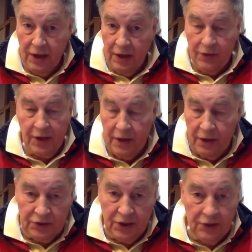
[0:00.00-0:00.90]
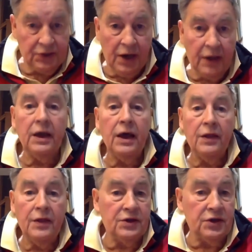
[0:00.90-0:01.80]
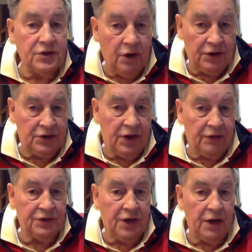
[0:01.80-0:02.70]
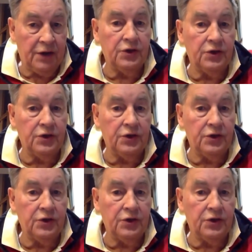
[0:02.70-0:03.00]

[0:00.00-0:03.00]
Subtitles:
the NRC said, this is not a safe standard.